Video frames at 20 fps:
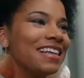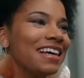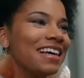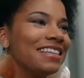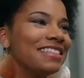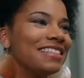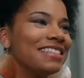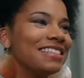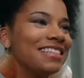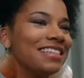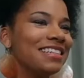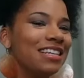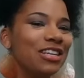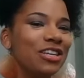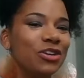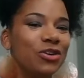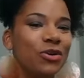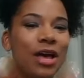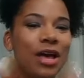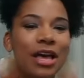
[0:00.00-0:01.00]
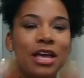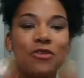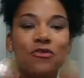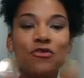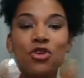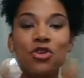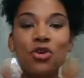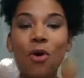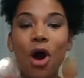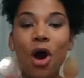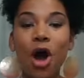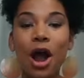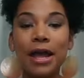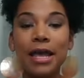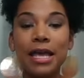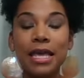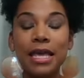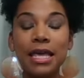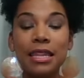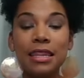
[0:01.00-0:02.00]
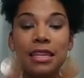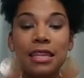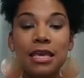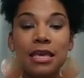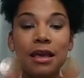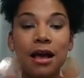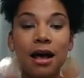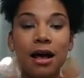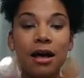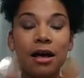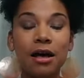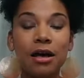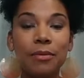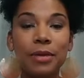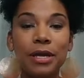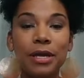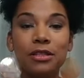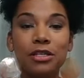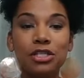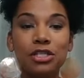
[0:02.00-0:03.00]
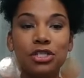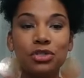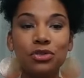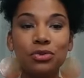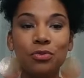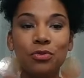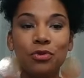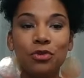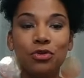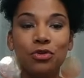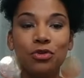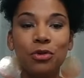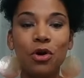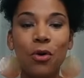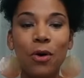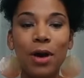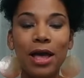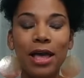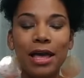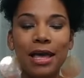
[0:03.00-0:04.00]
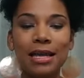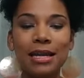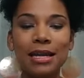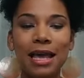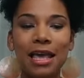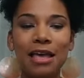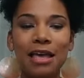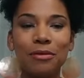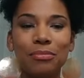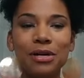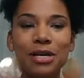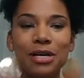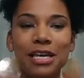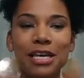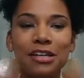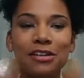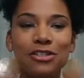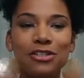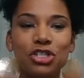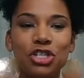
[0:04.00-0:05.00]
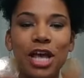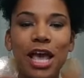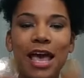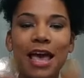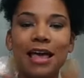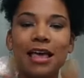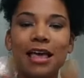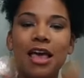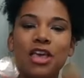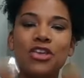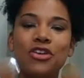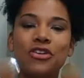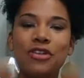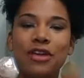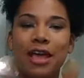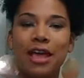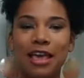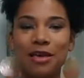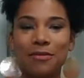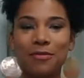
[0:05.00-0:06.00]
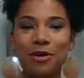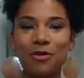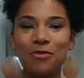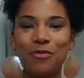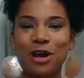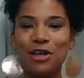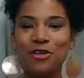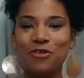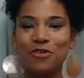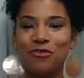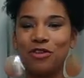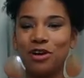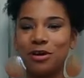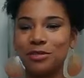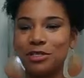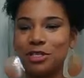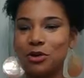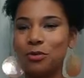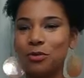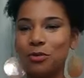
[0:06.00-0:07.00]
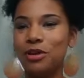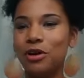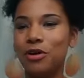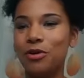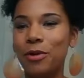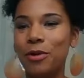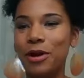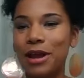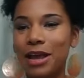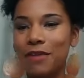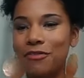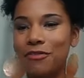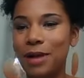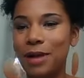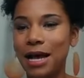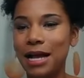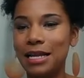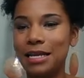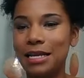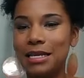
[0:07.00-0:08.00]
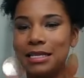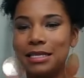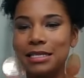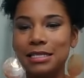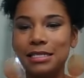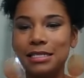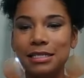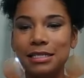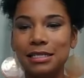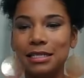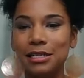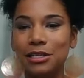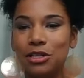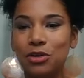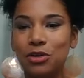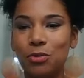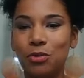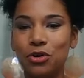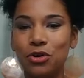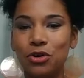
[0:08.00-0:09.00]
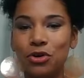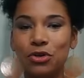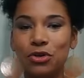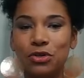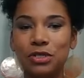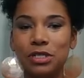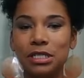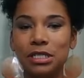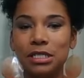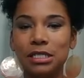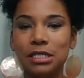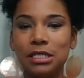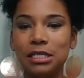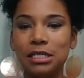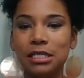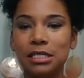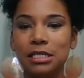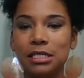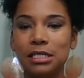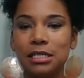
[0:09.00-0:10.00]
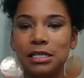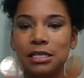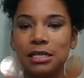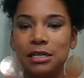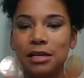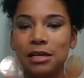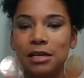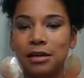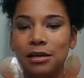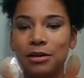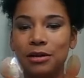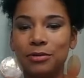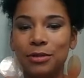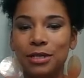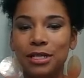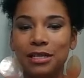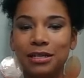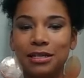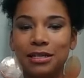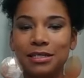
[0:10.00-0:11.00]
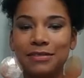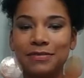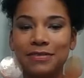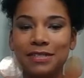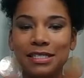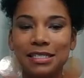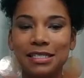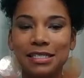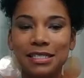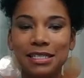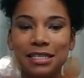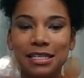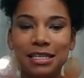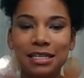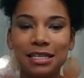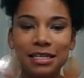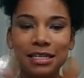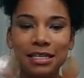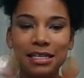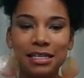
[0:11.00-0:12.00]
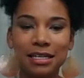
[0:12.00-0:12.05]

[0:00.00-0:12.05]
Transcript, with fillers: I see you. If you are in the Zoom room, go ahead and put in your chat your name and where you're from so we know where everybody is in the world here. We'd love to see.